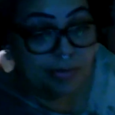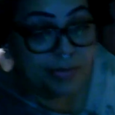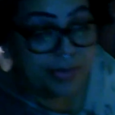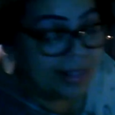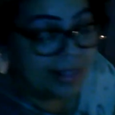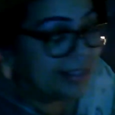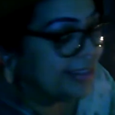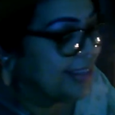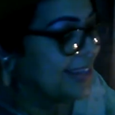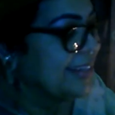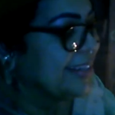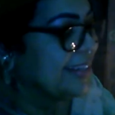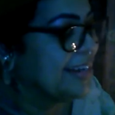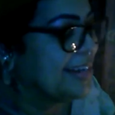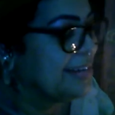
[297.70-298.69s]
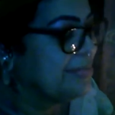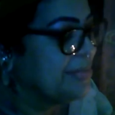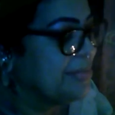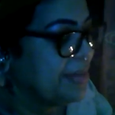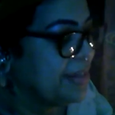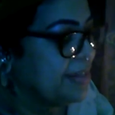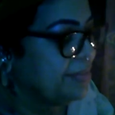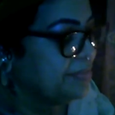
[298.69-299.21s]
right? Like
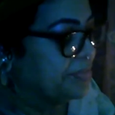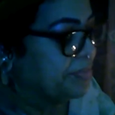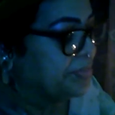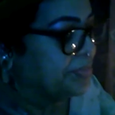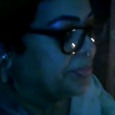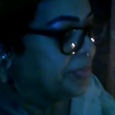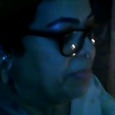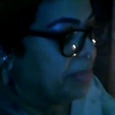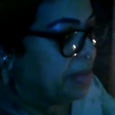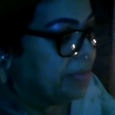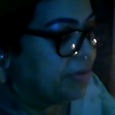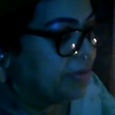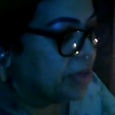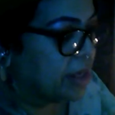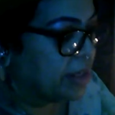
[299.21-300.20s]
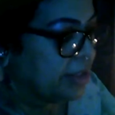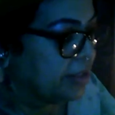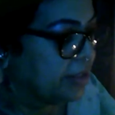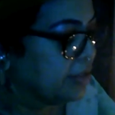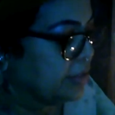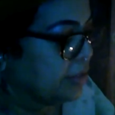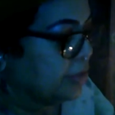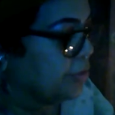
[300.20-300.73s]
maybe you've got
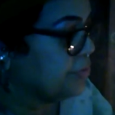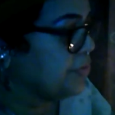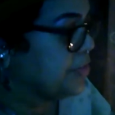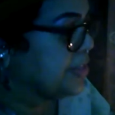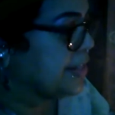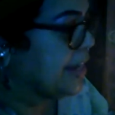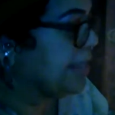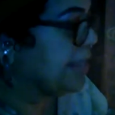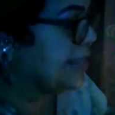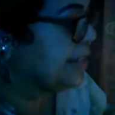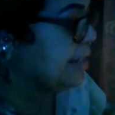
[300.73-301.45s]
your physicality